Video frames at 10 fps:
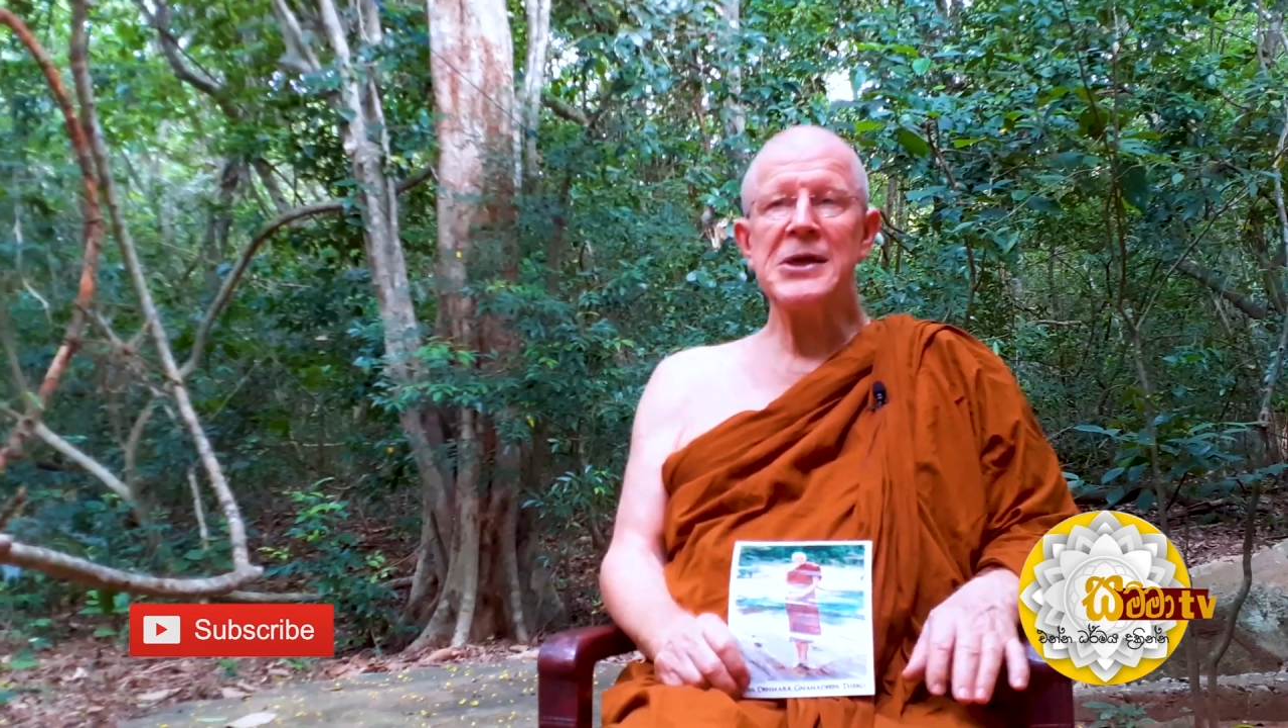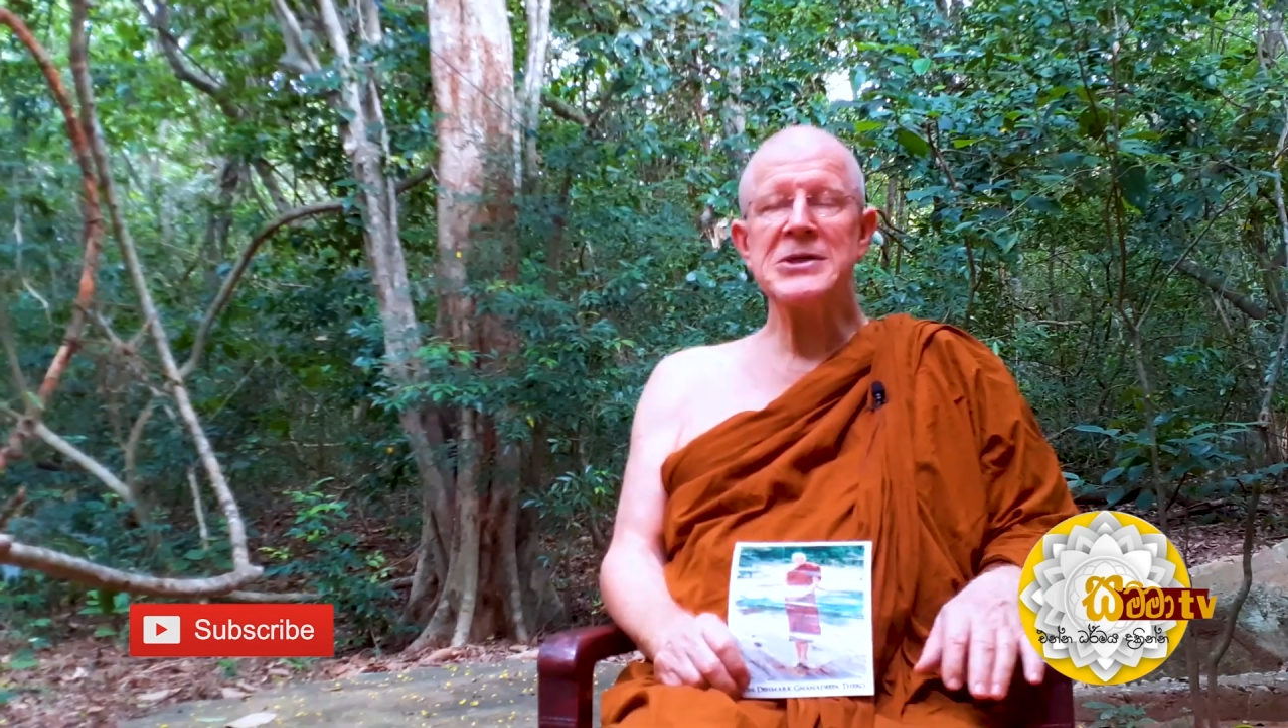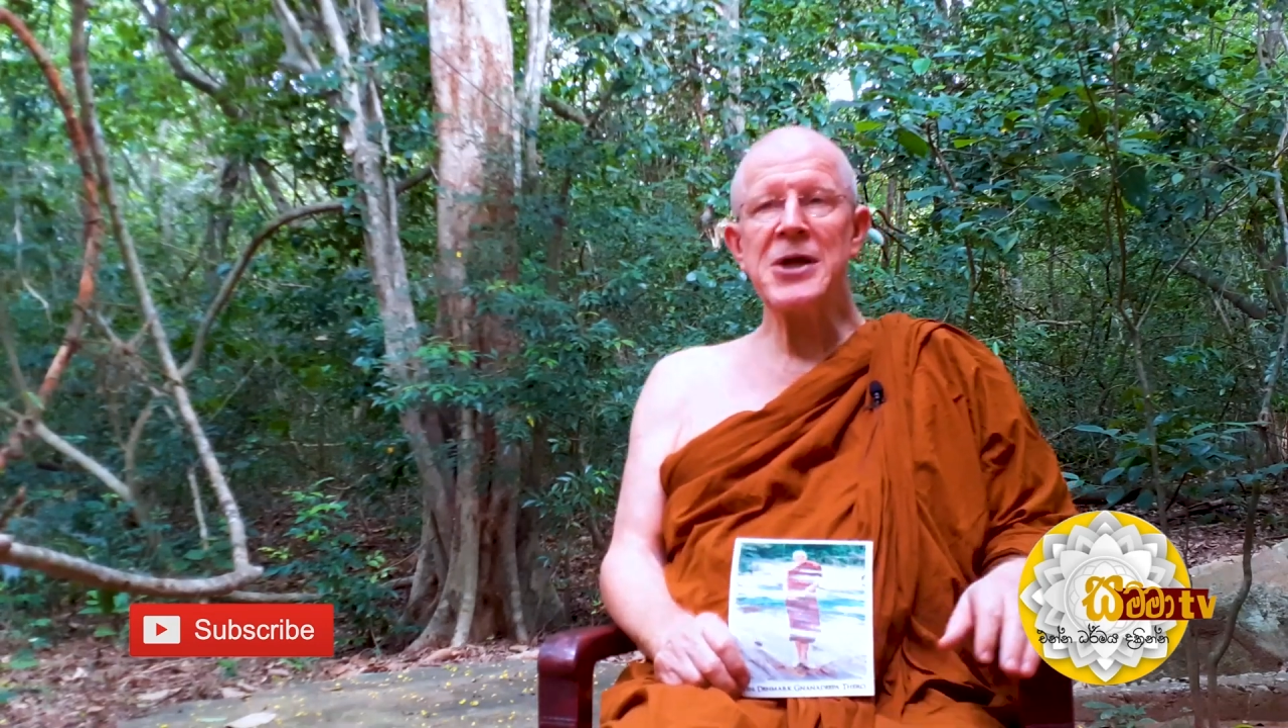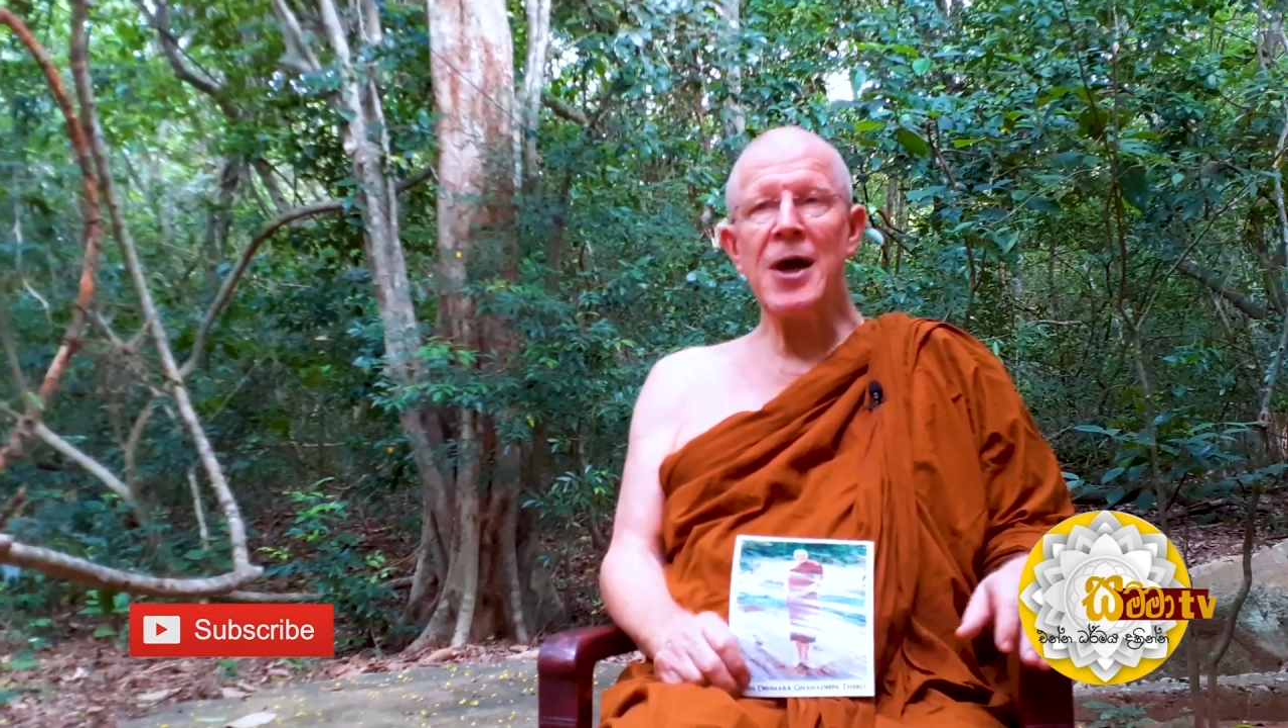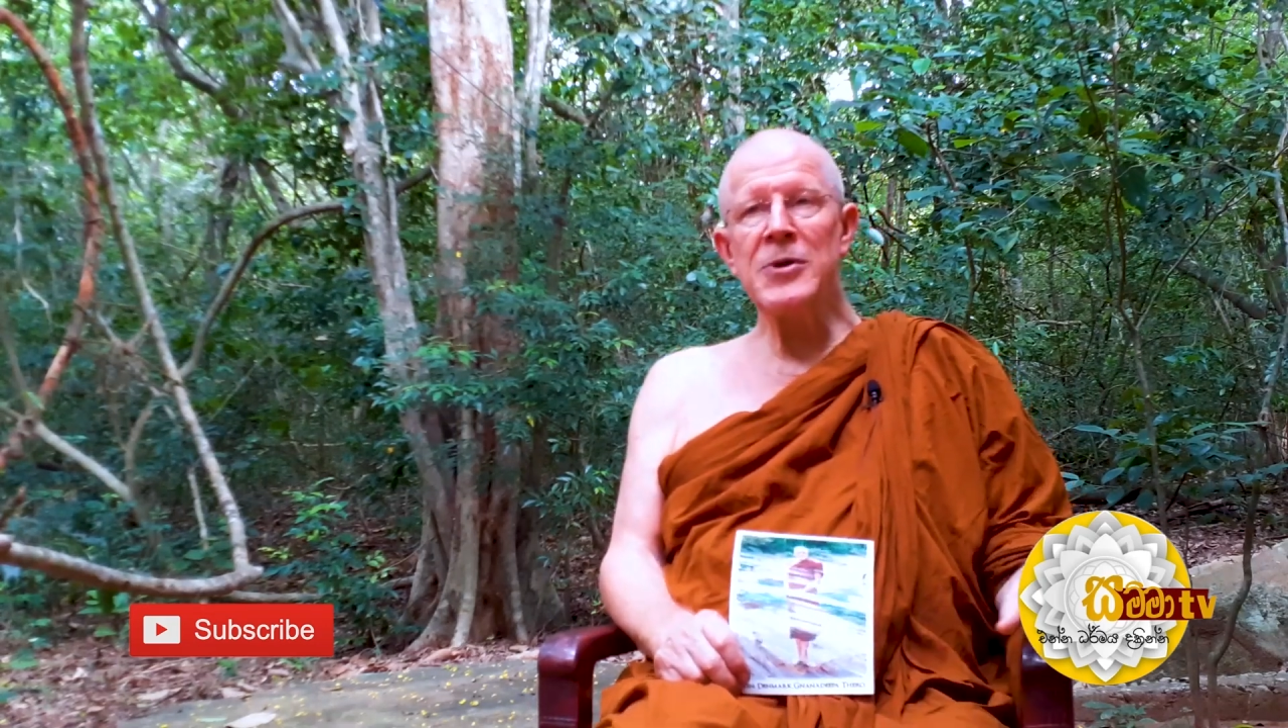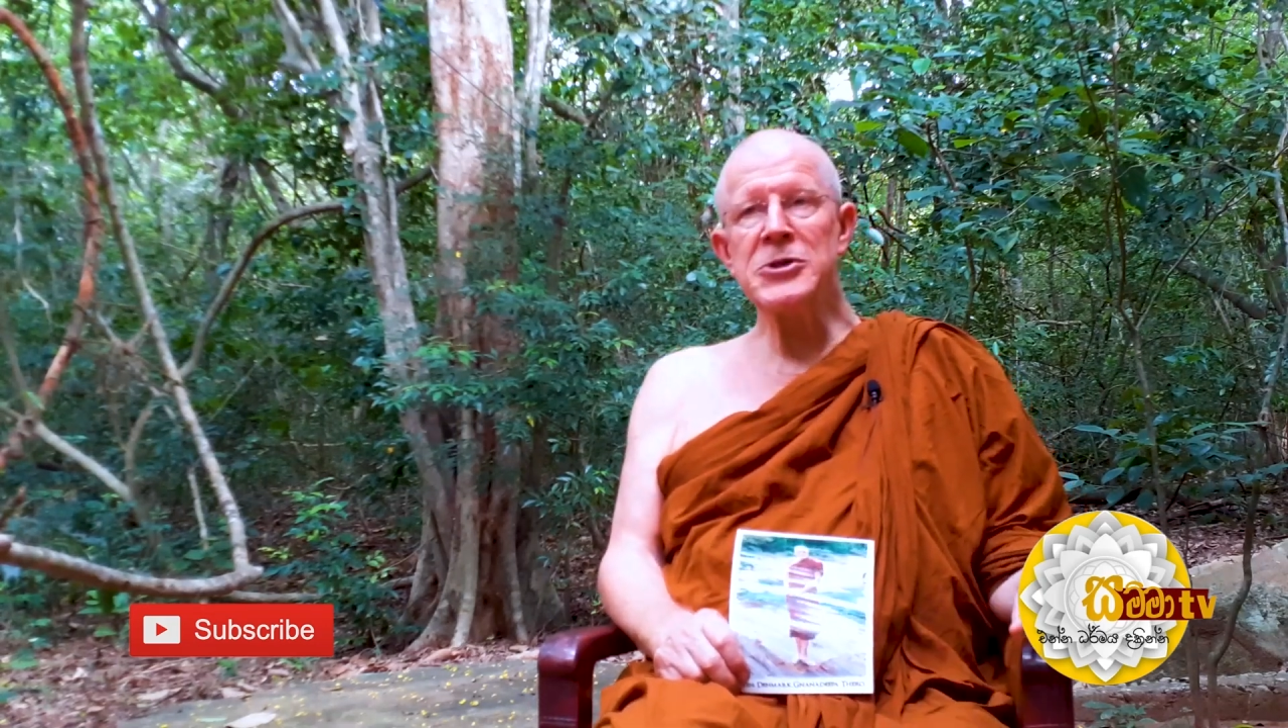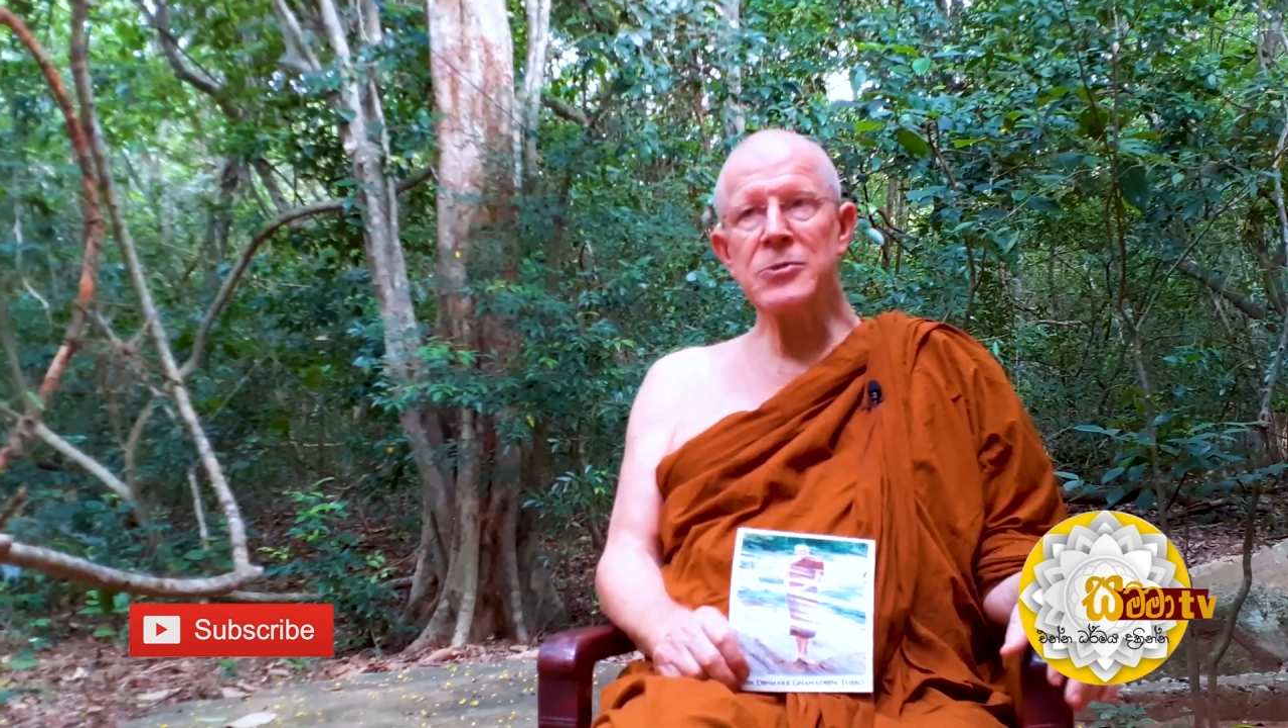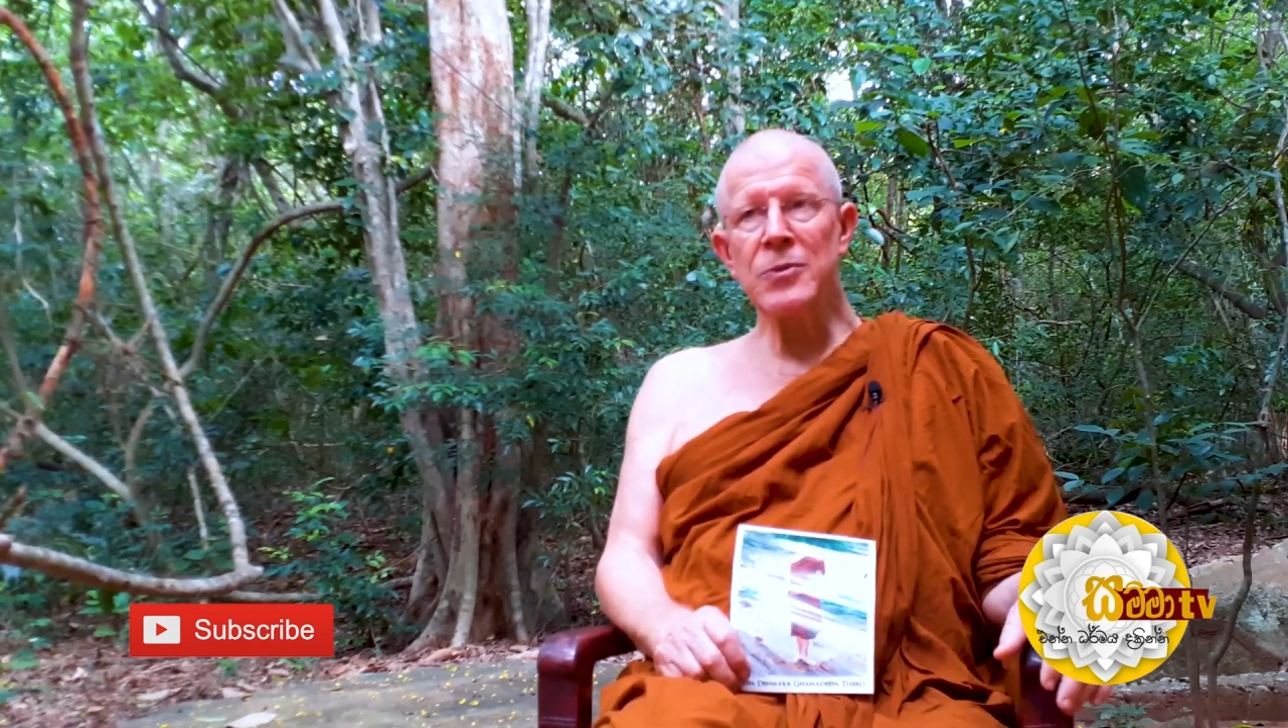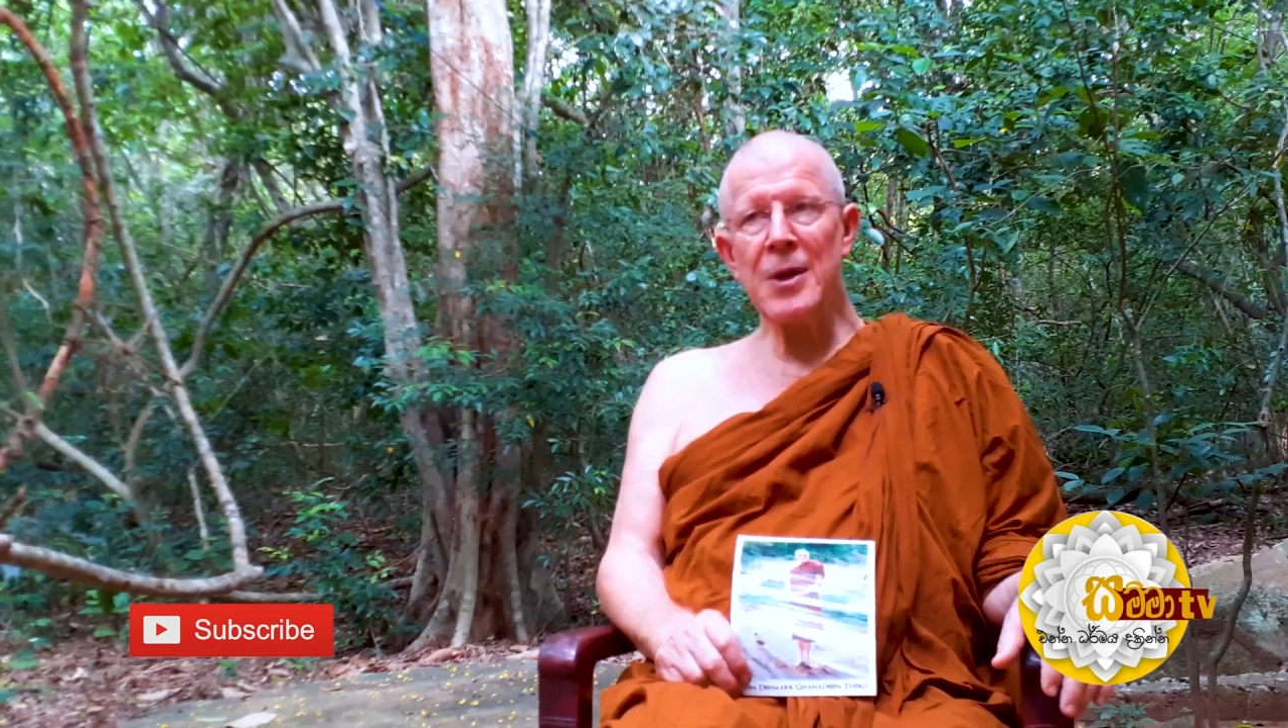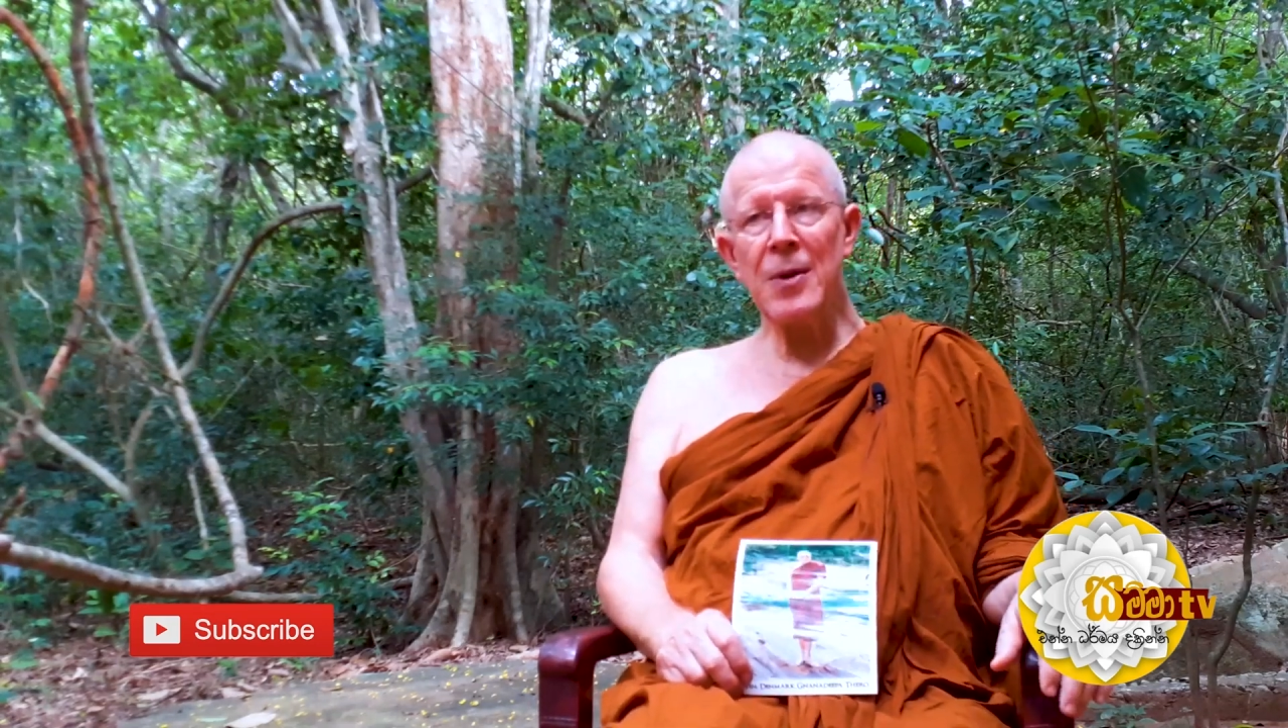
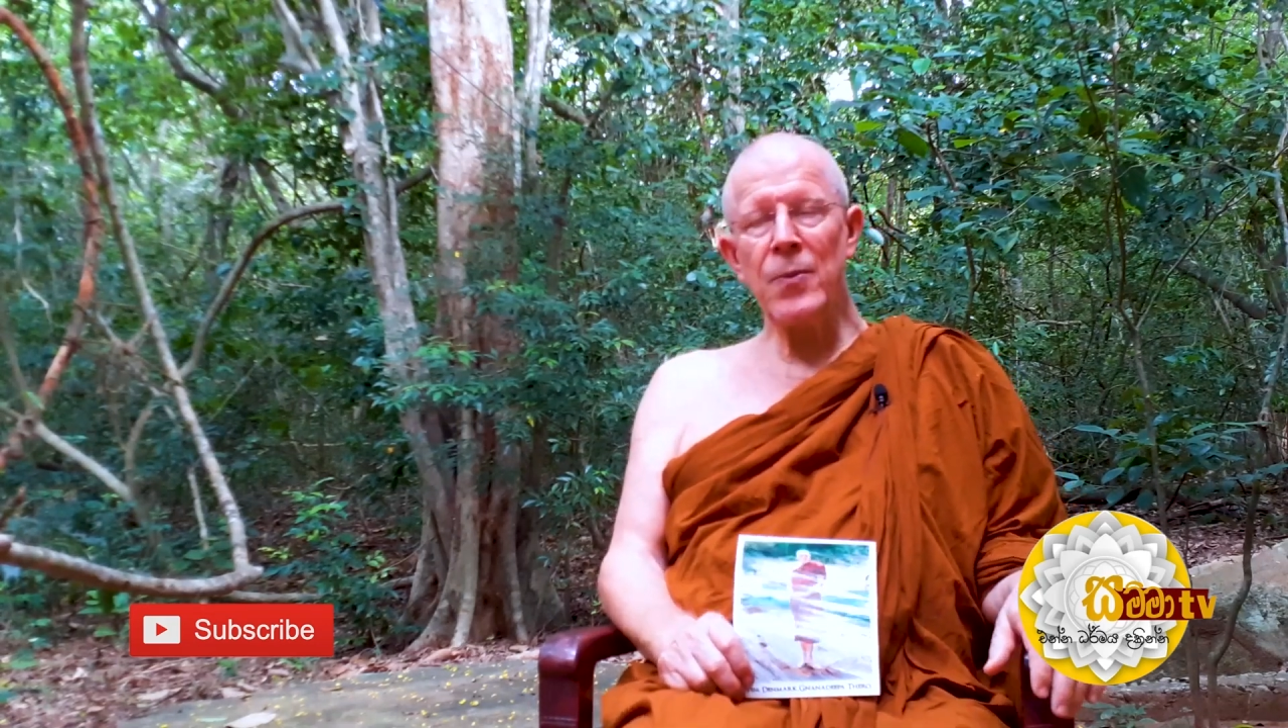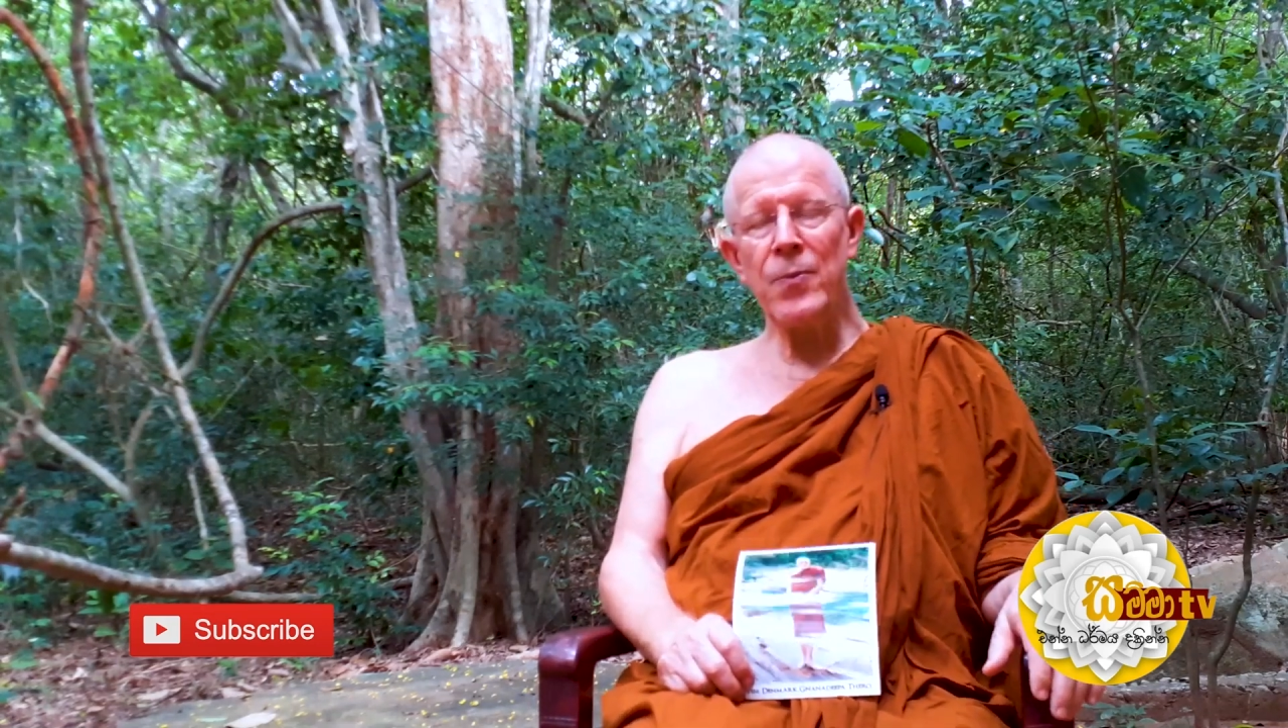that